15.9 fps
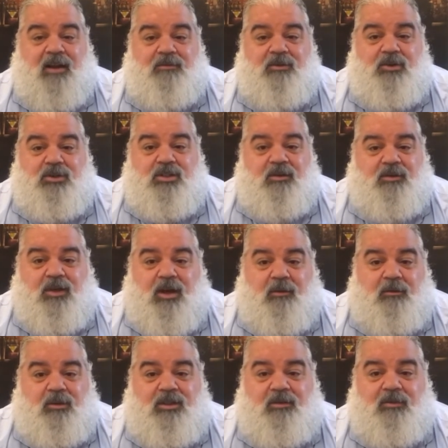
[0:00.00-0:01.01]
I've used a
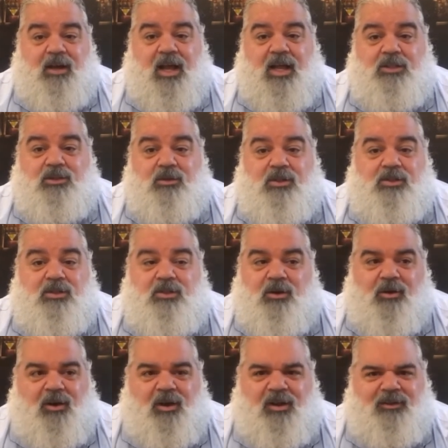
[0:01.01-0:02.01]
couple different hot sauces,
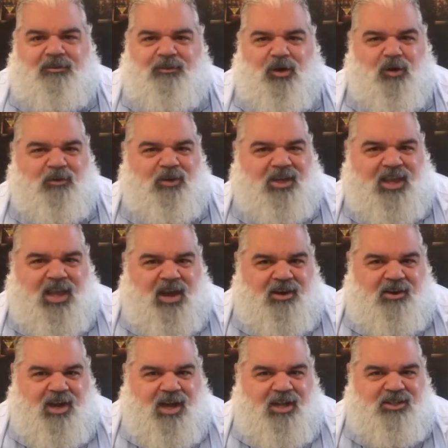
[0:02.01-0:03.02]
all over the
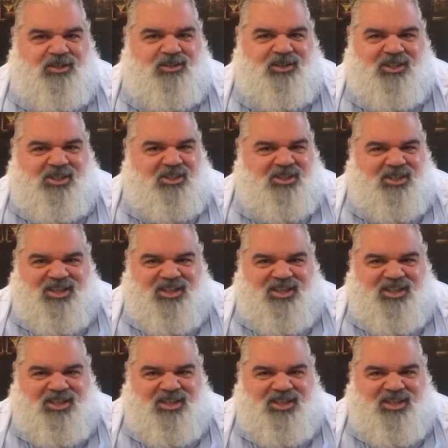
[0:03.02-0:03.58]
counter hot sauces.